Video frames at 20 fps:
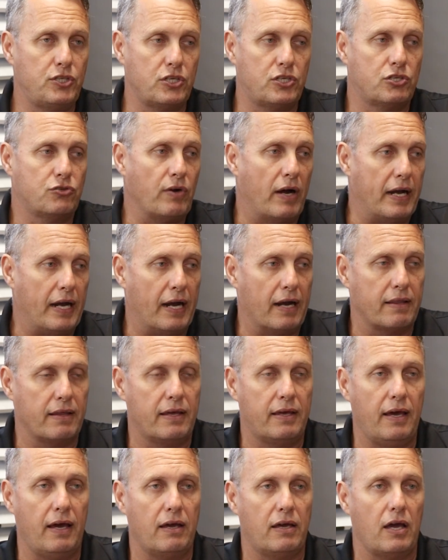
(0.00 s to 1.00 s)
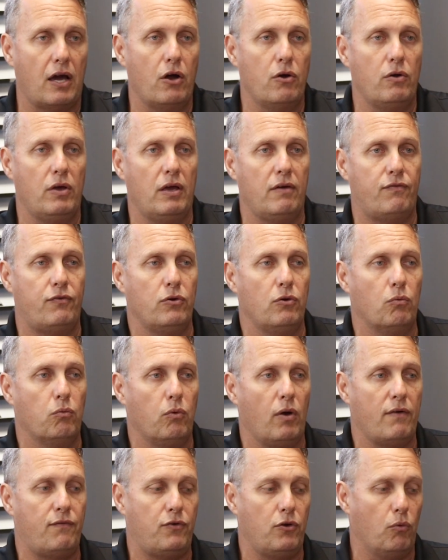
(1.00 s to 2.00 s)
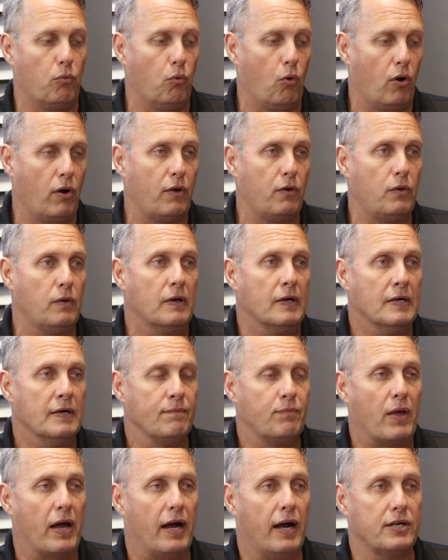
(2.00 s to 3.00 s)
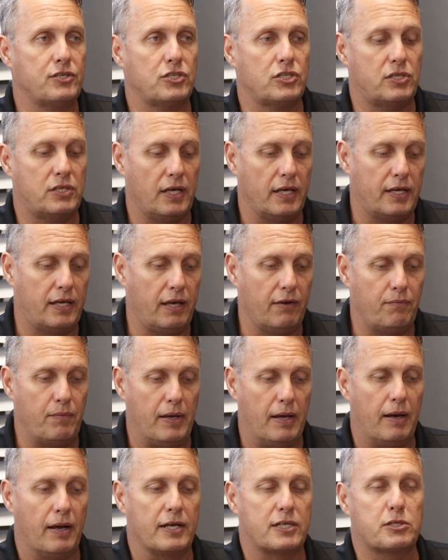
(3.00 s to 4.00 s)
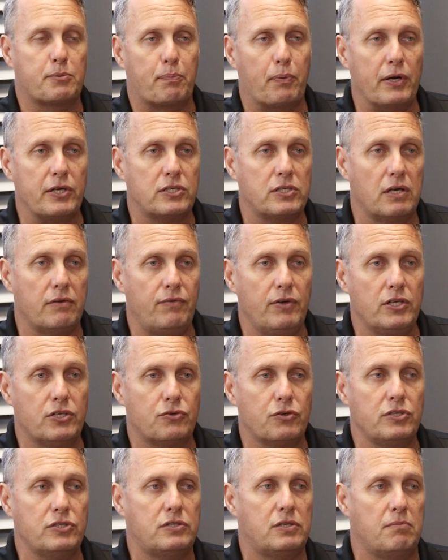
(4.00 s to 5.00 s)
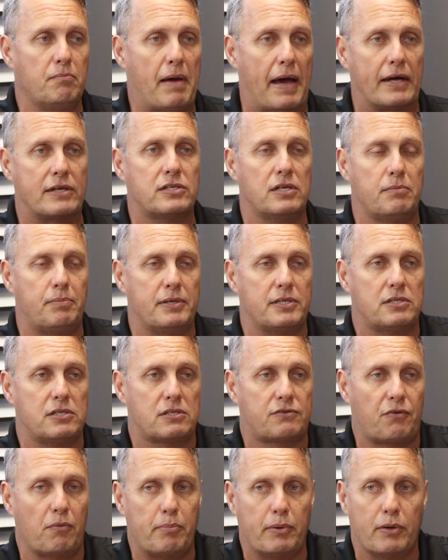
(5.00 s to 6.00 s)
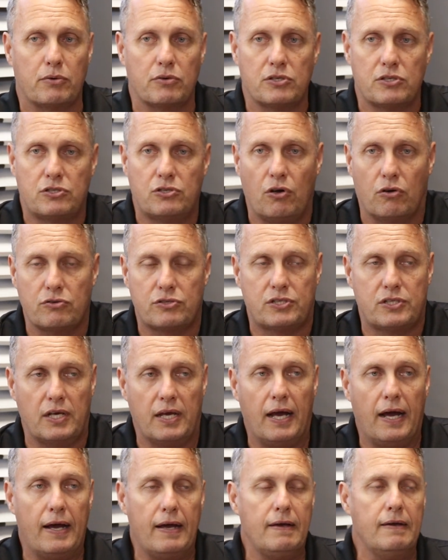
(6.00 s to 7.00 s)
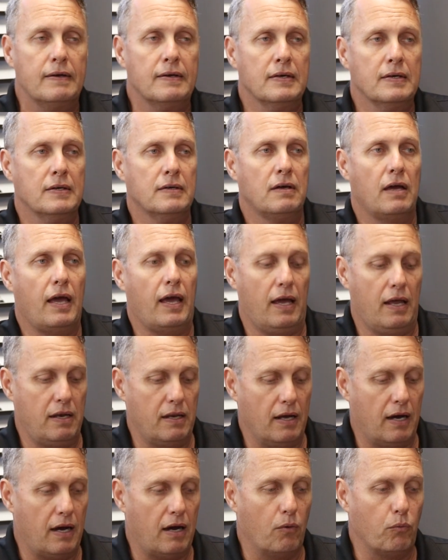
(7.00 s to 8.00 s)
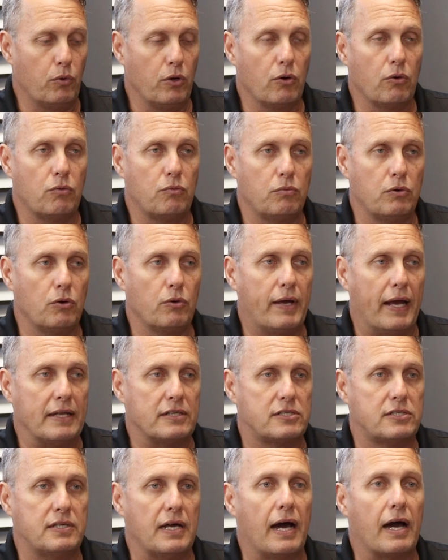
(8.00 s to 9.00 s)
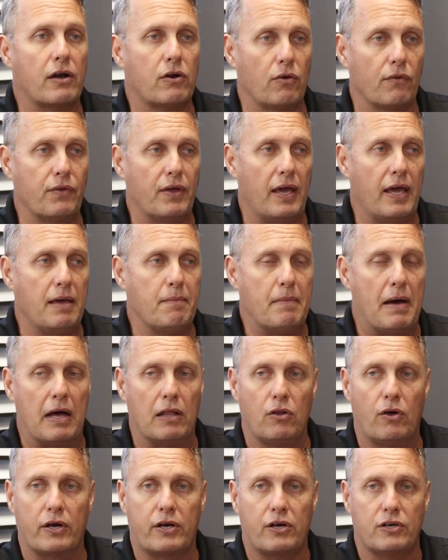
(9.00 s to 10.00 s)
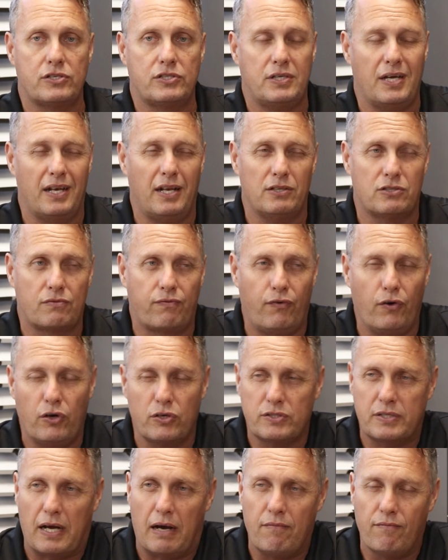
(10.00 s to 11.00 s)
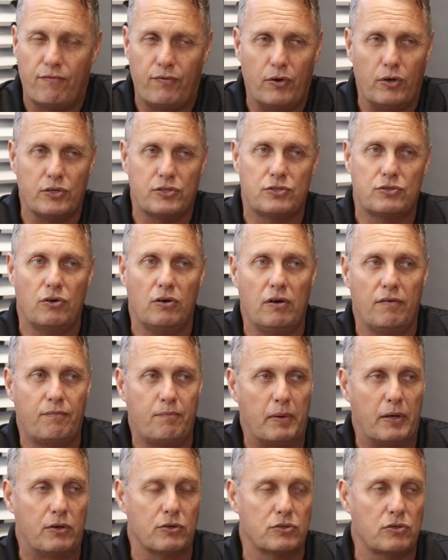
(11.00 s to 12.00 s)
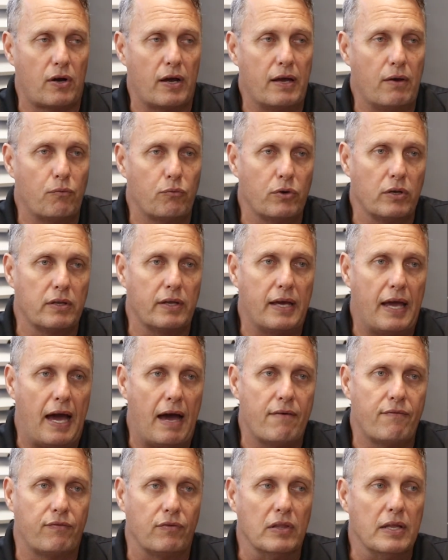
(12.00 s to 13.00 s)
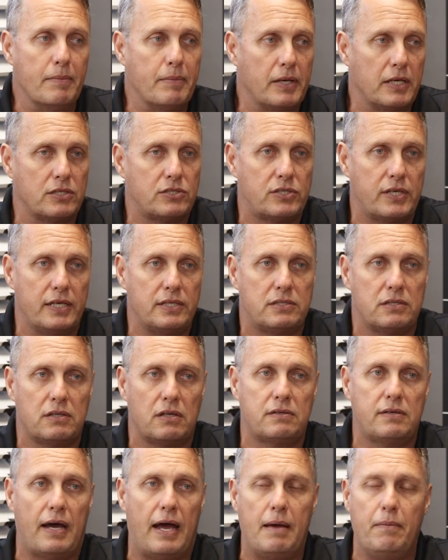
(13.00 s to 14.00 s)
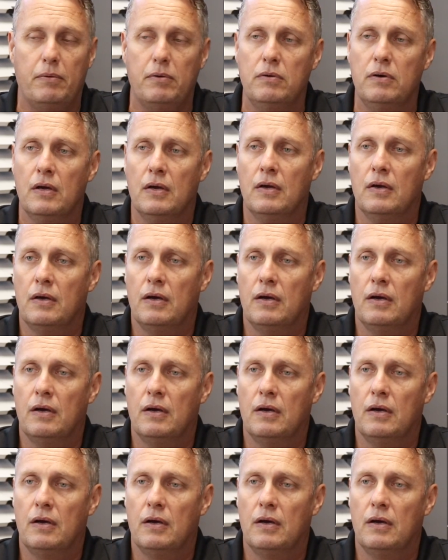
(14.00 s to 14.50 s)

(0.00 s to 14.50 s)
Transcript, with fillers: just straight out of the get go, if you if you want to uh, just give me an expression of of interest, max at businessforbuilders.ca. And uh, we'll we'll get started on the email. Like I said, it's first come first served because I really have limited seats at the table.